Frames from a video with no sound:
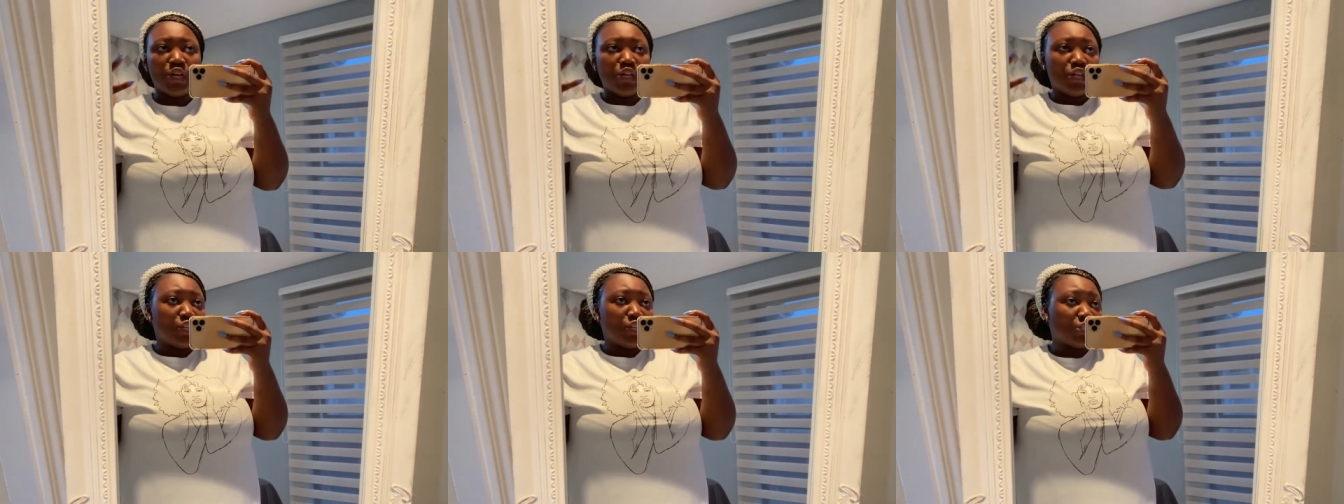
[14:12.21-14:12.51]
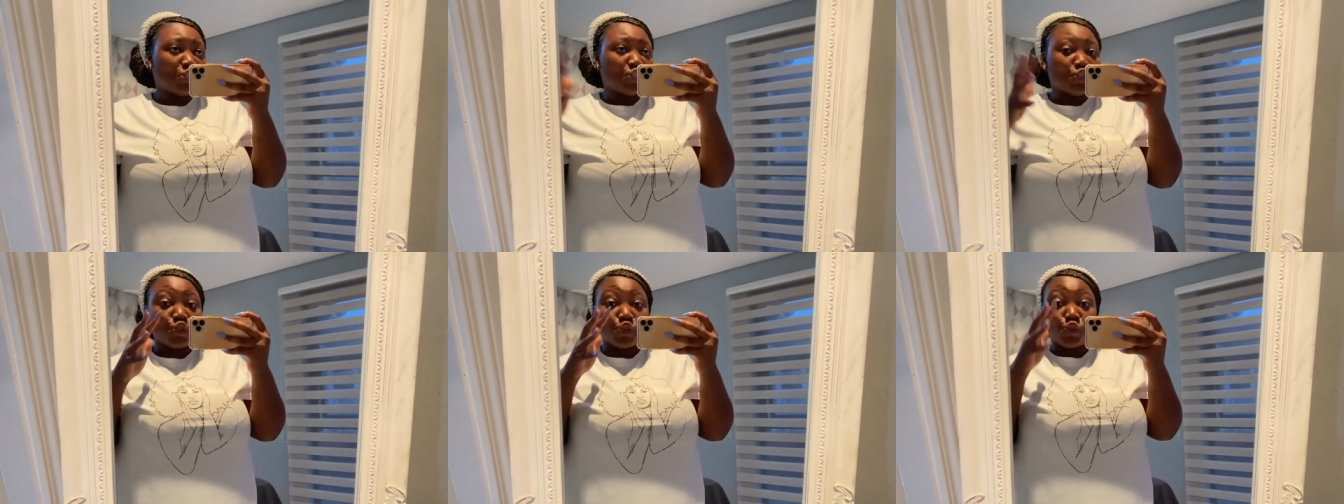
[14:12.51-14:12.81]

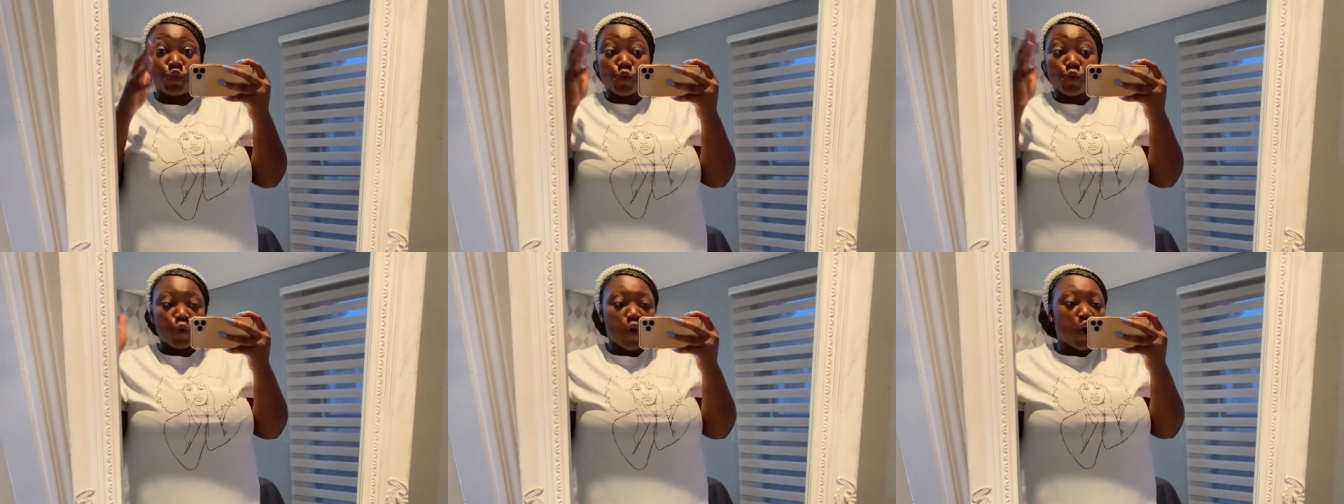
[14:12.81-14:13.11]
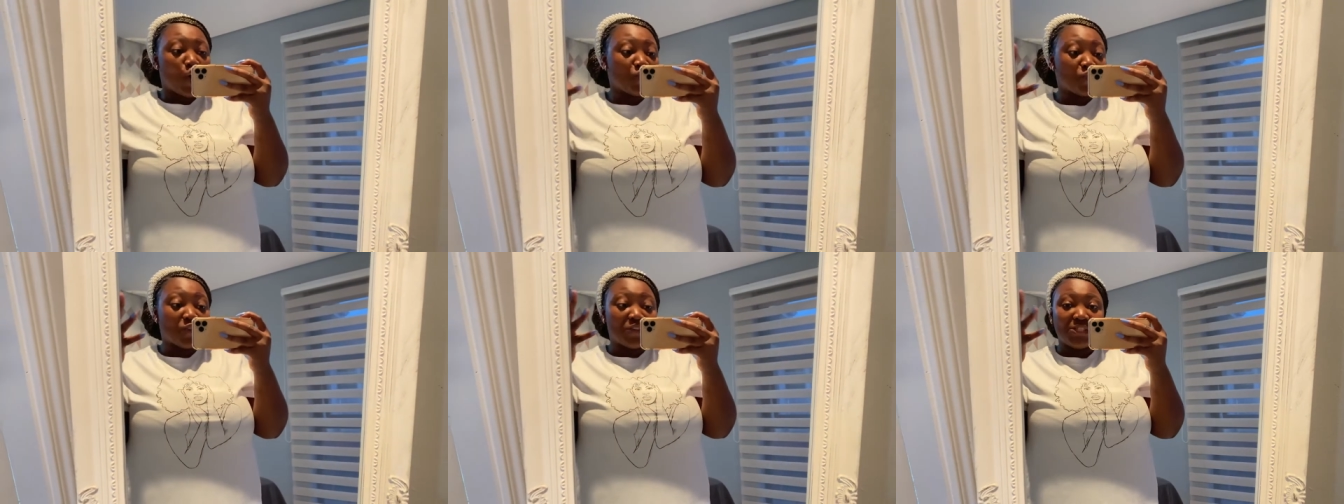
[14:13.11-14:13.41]
it's
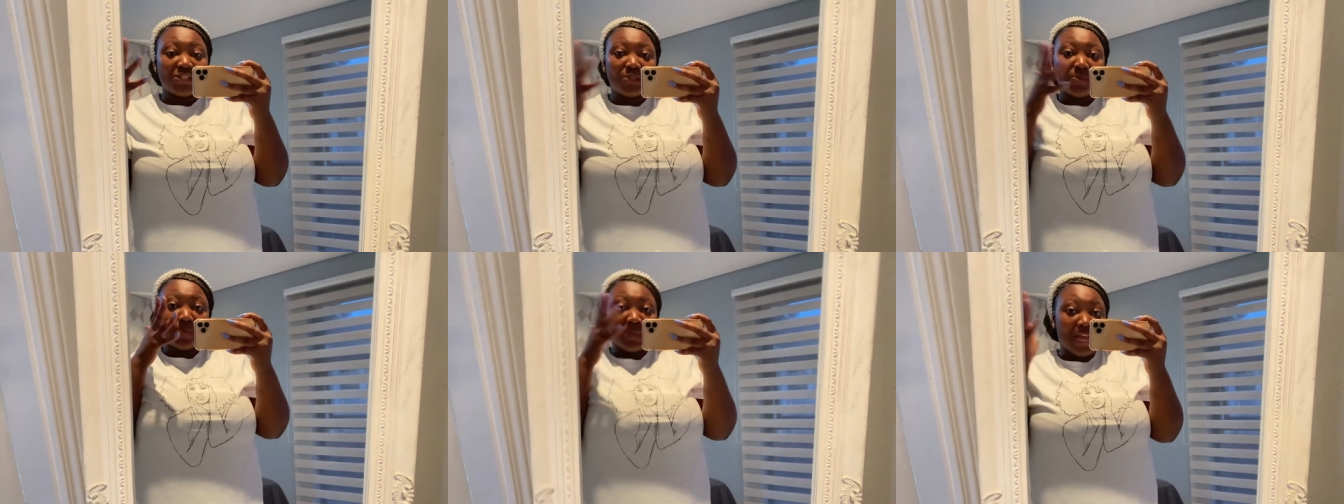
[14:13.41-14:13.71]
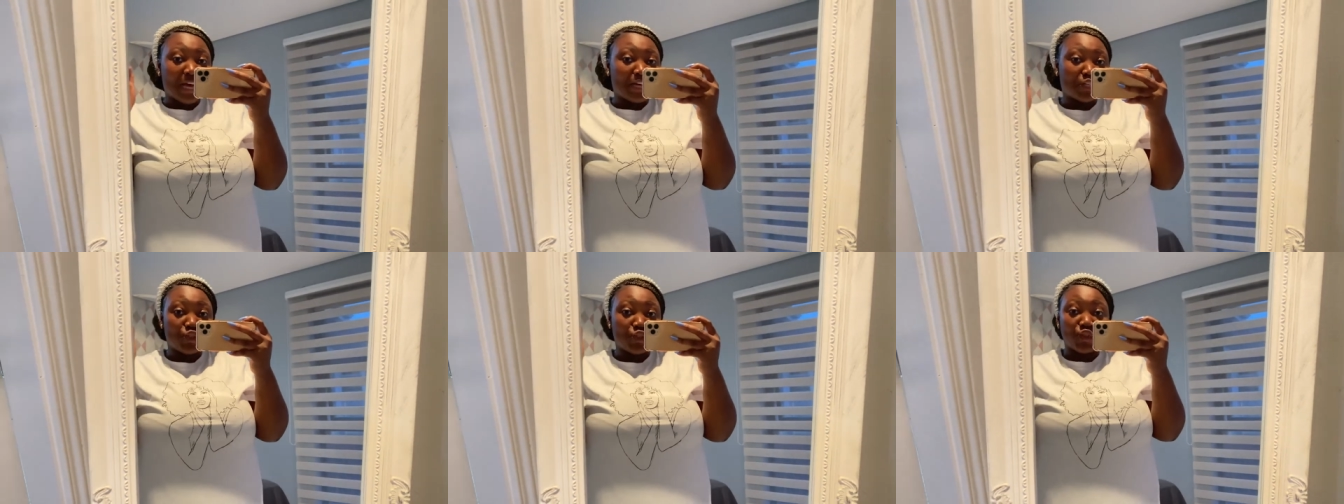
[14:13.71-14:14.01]
not going to be
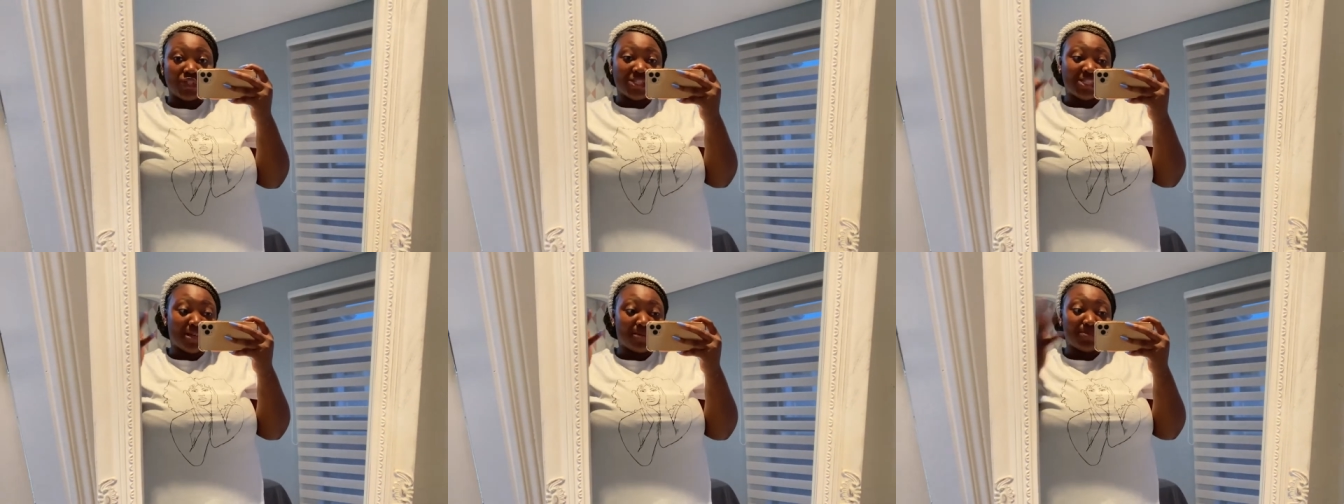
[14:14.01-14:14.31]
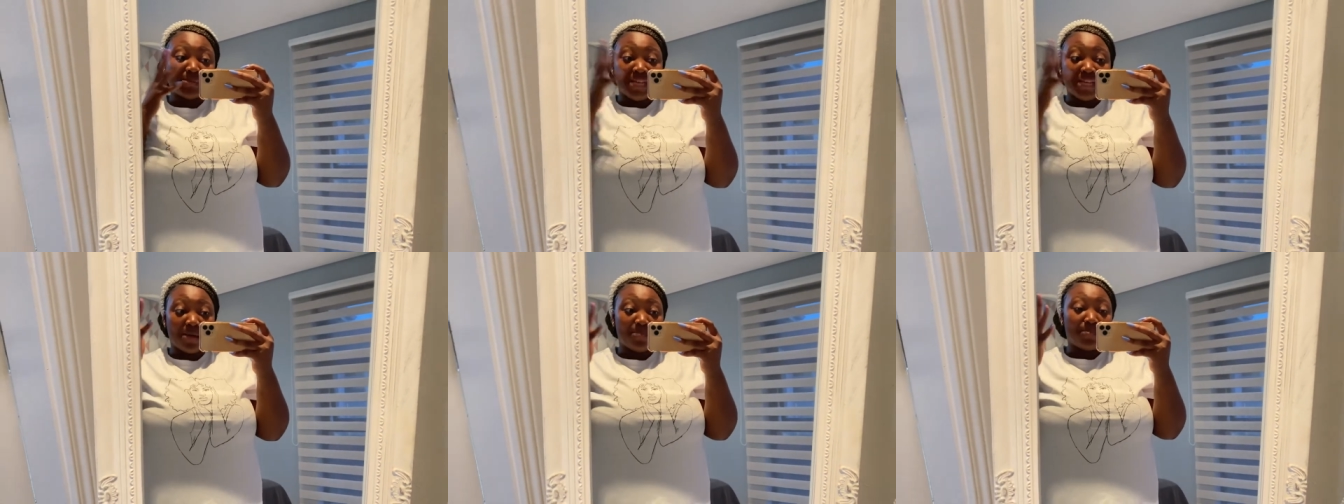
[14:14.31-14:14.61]
like a dress up
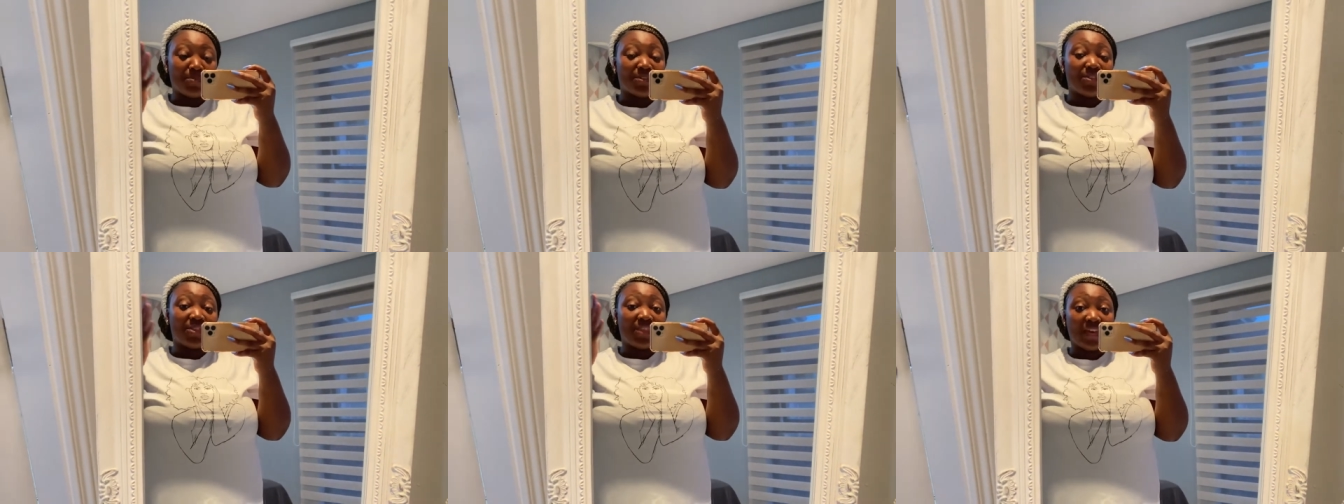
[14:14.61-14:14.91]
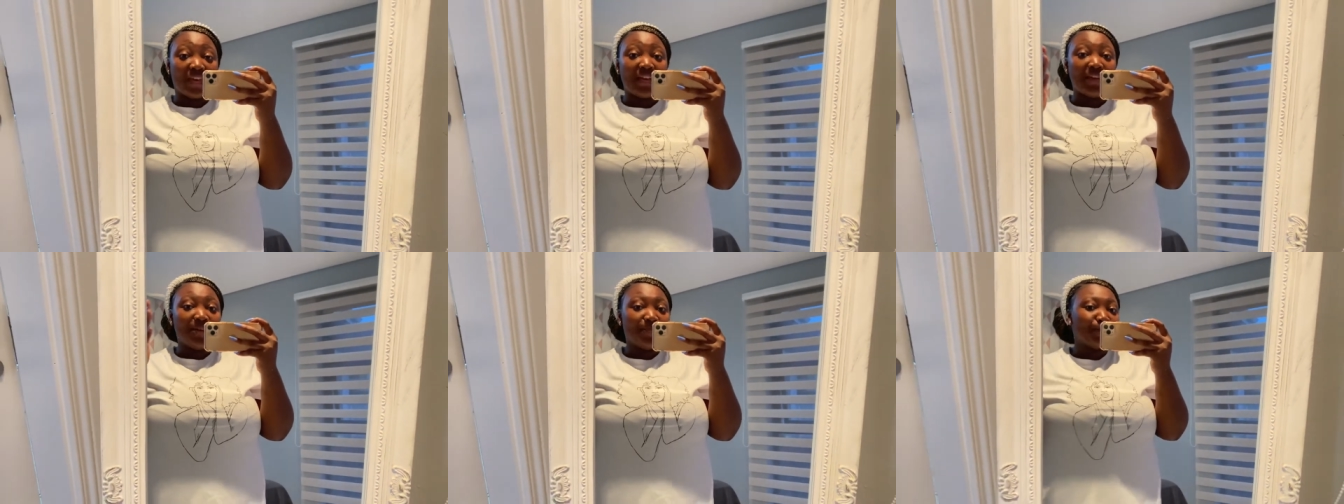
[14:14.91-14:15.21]
type of
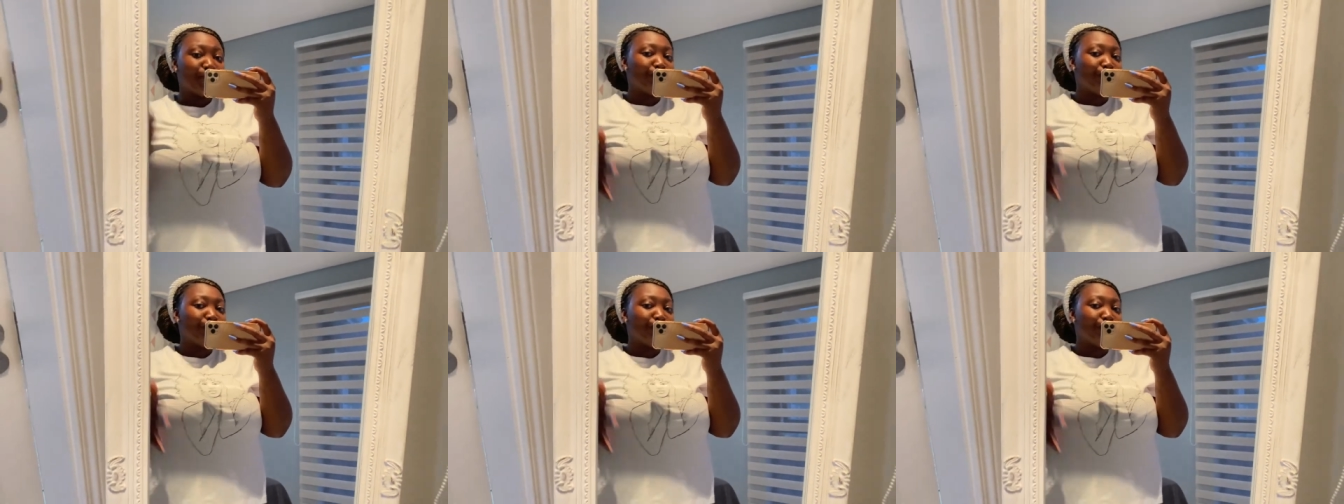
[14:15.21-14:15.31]
thing